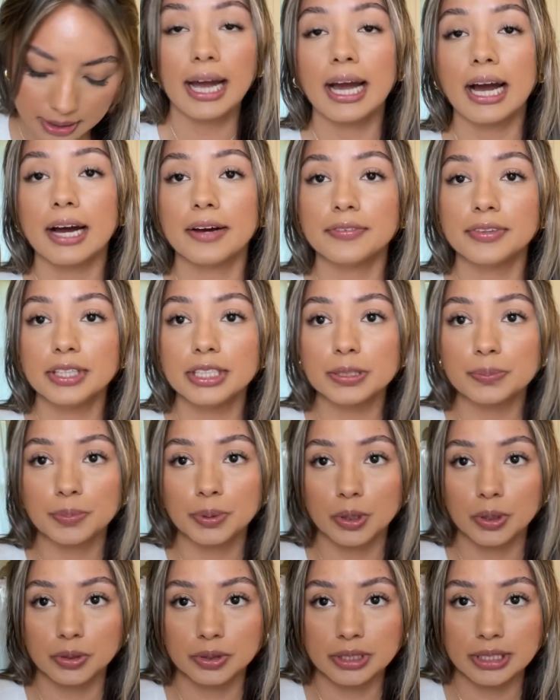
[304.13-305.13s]
I have these
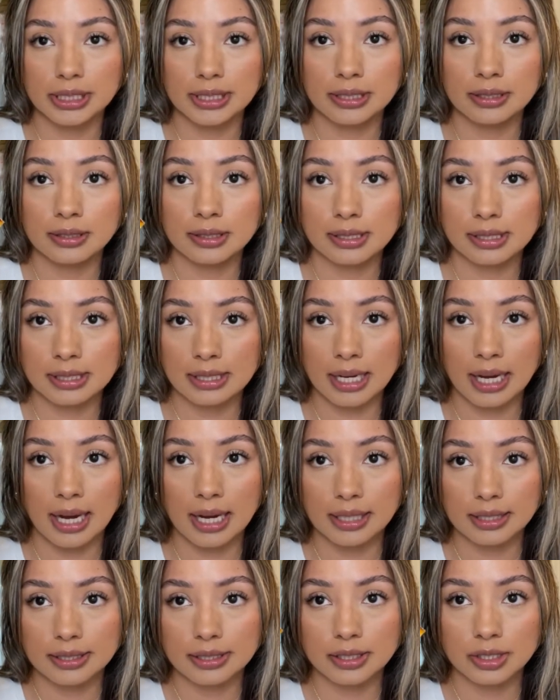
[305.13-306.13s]
protein
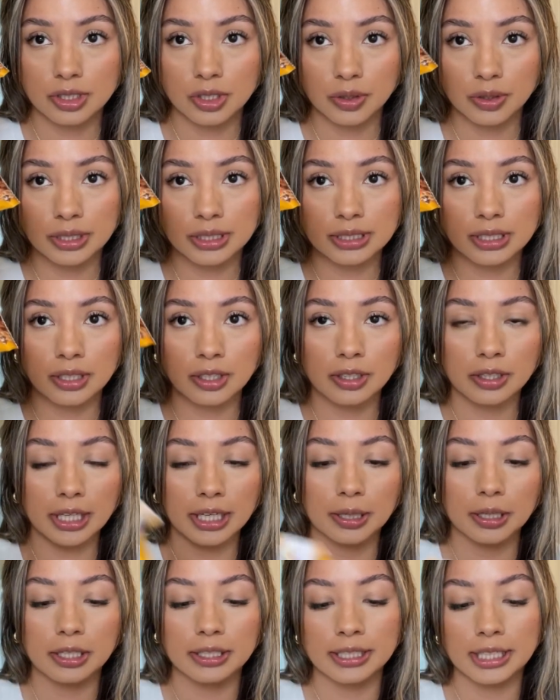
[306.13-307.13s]
snacks, so these are
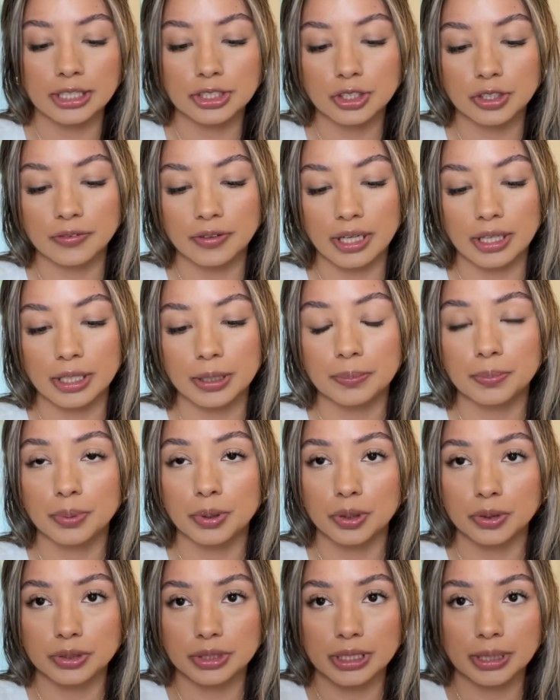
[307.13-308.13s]
like Nature Valley
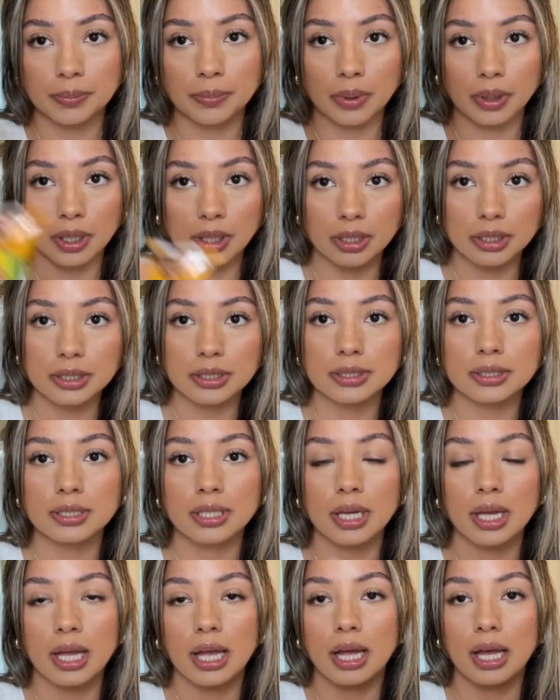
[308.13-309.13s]
protein bars.
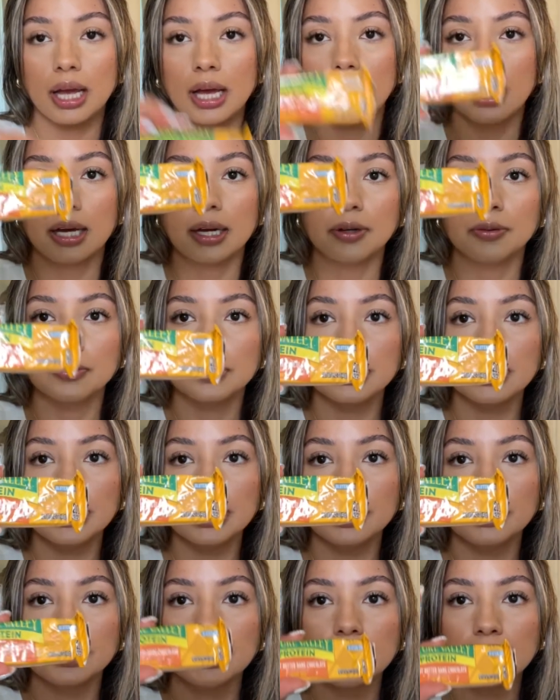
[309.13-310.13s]
Really,
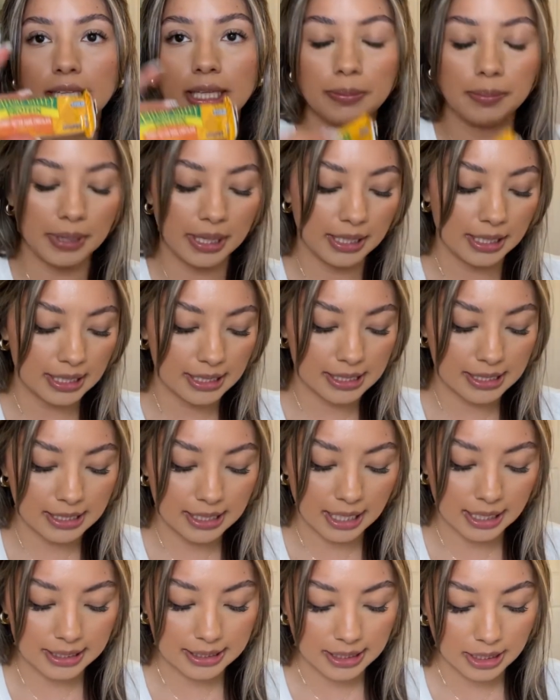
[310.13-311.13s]
you can keep any
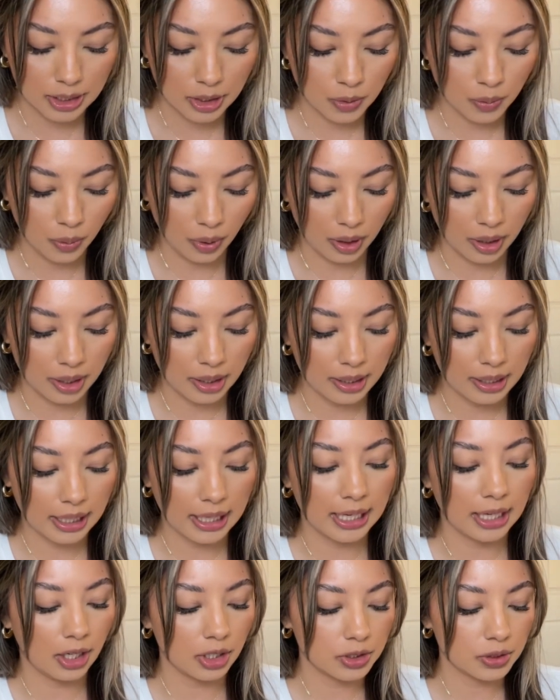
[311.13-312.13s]
snacks that you want. I
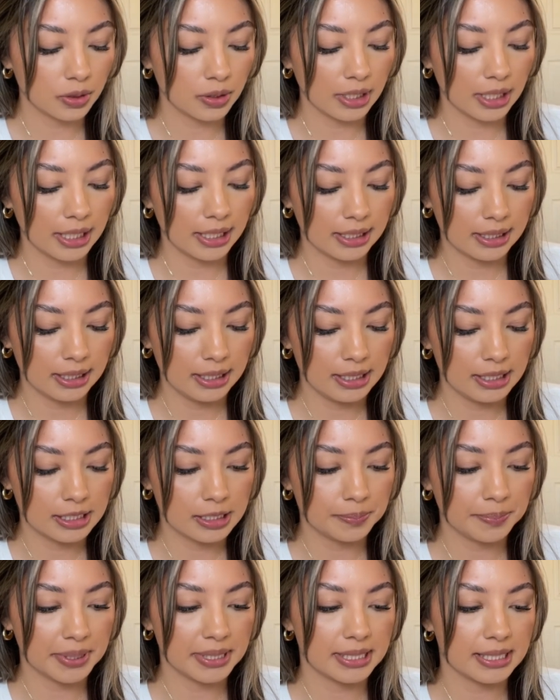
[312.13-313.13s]
also like these
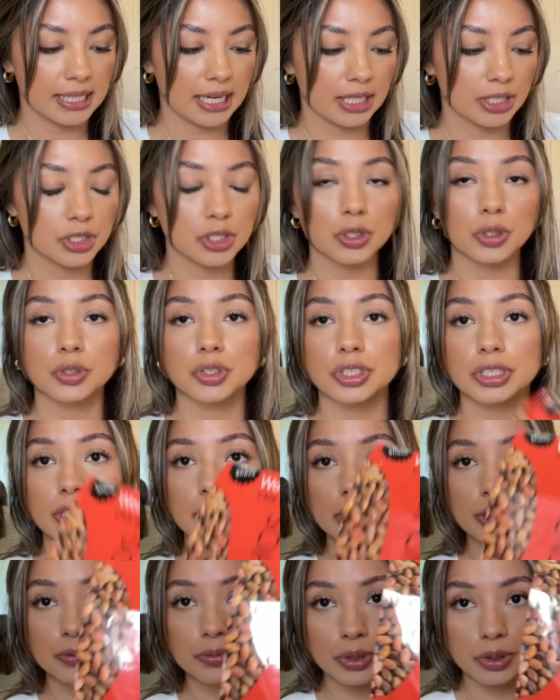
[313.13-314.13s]
pistachio
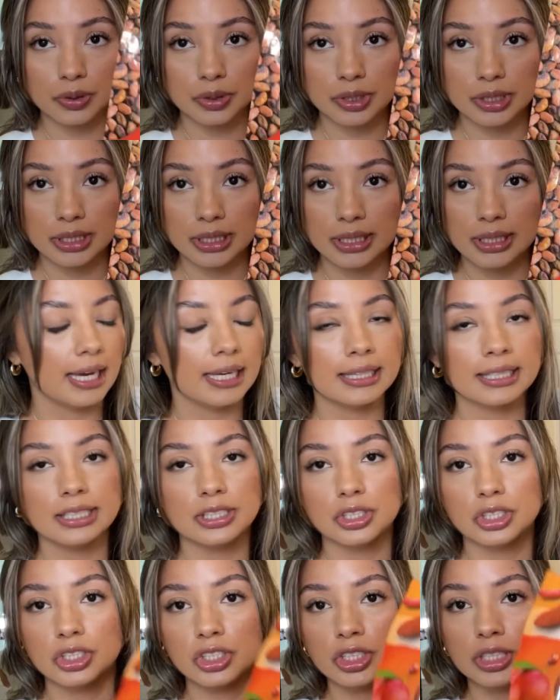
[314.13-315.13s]
chili roasted and
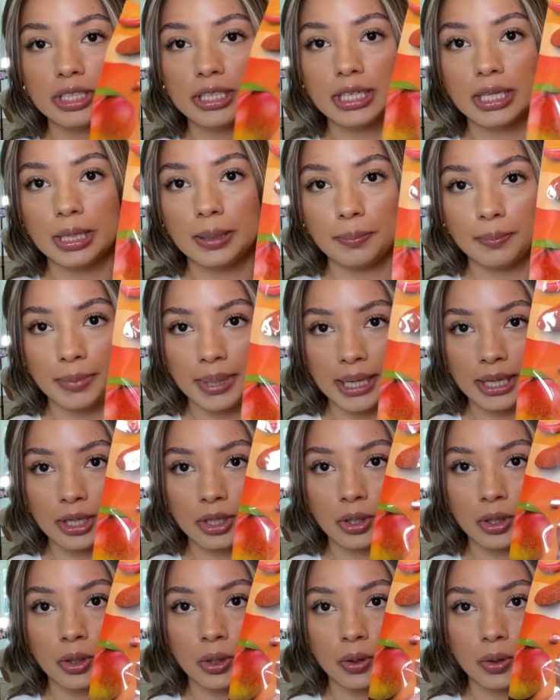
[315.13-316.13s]
these chili
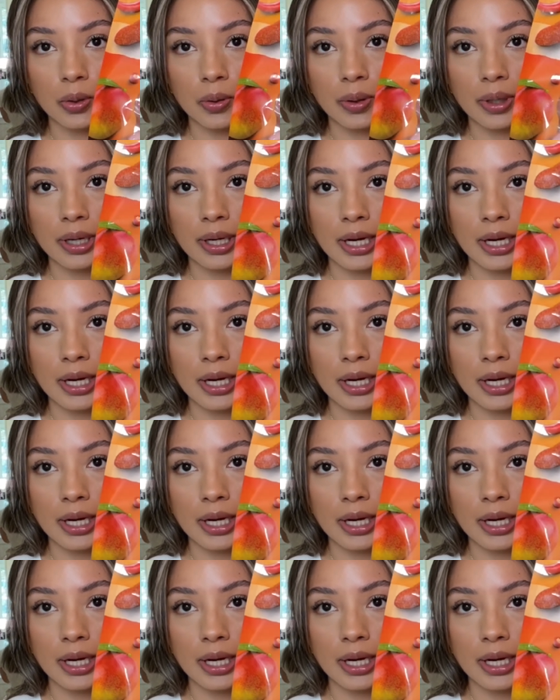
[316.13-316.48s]
mango